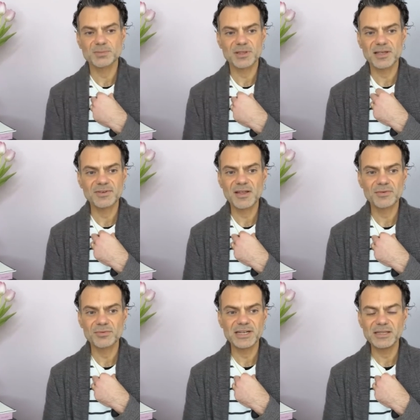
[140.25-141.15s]
but there have never
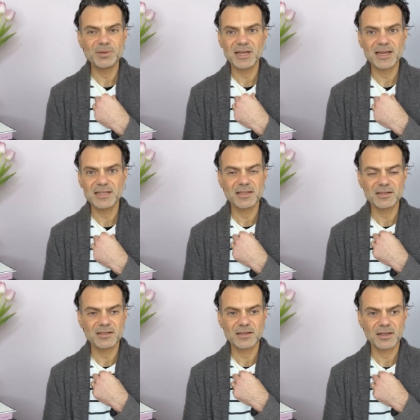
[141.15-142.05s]
really been any
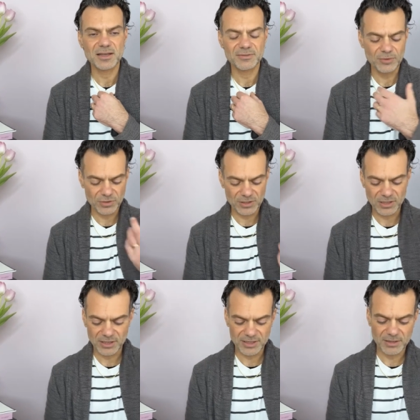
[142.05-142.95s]
that that I have got
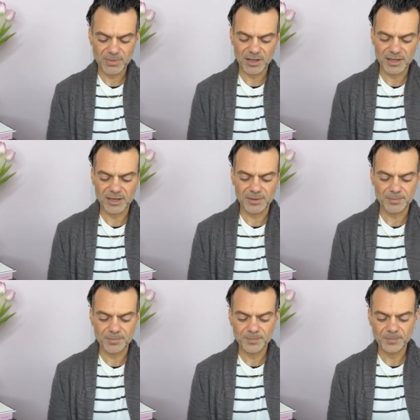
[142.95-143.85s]
like in my um,